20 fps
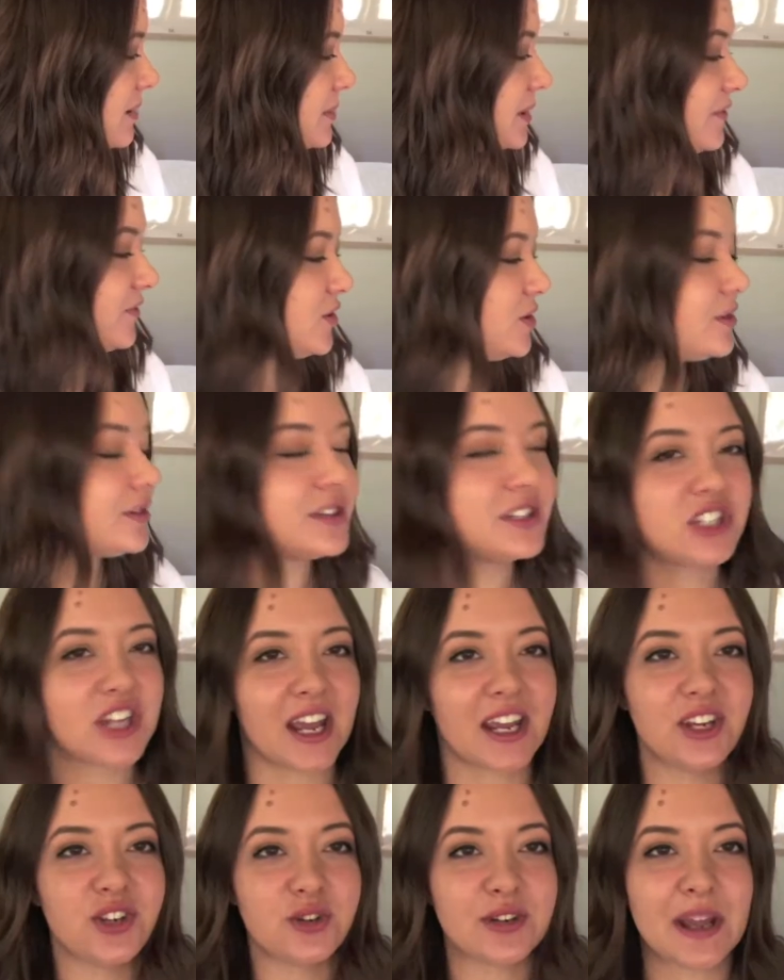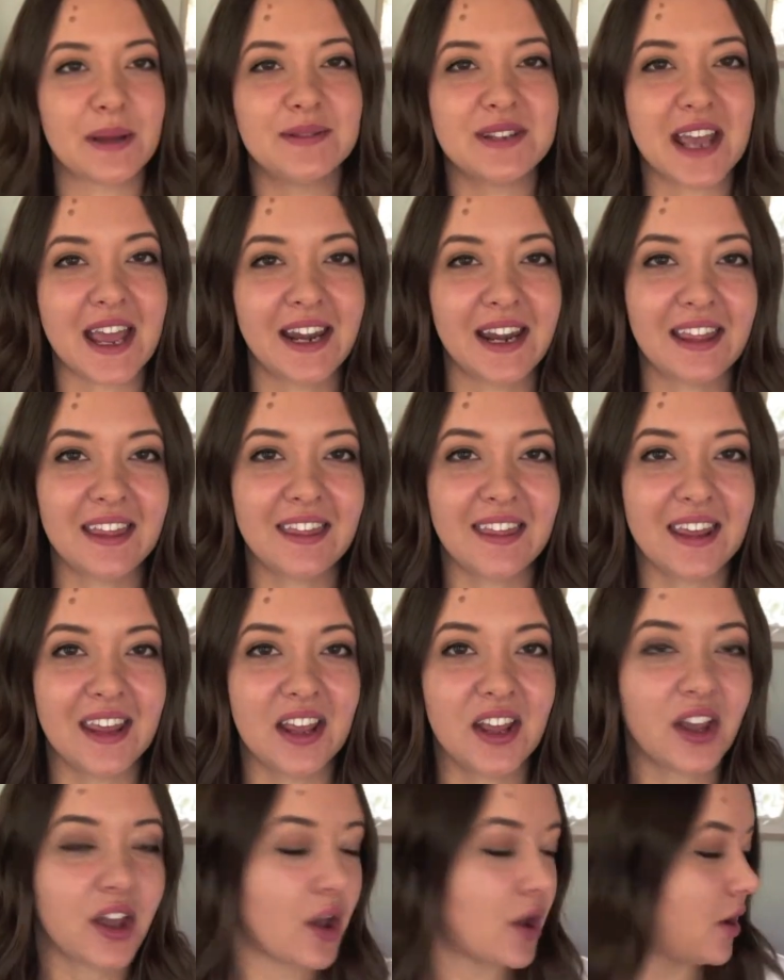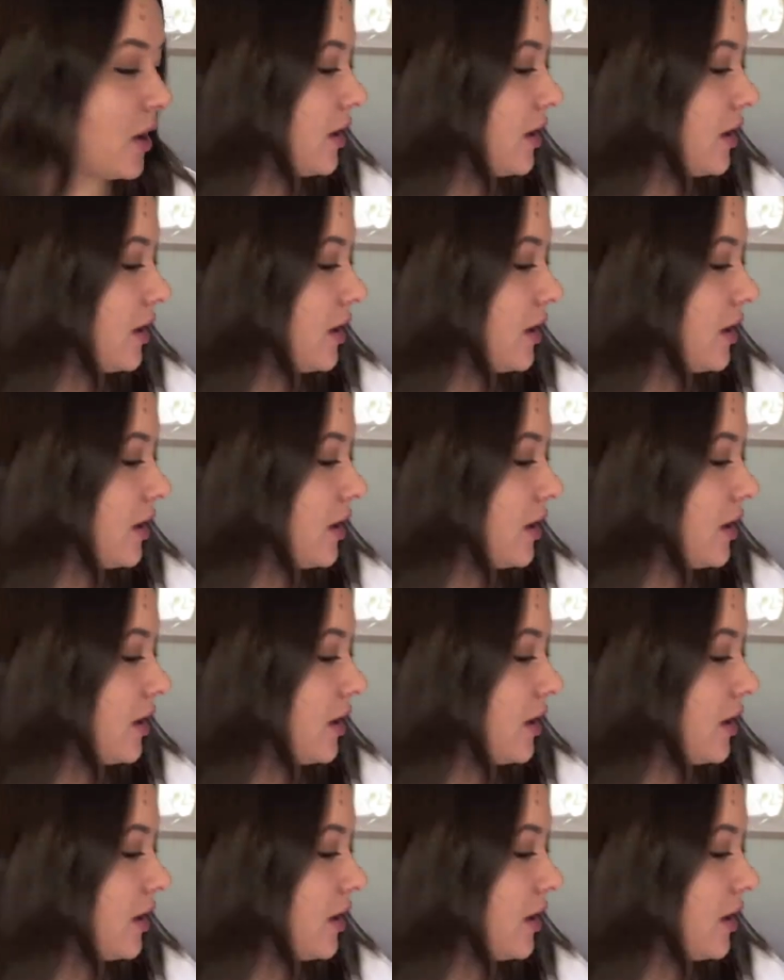Um, if you could change your name to anything,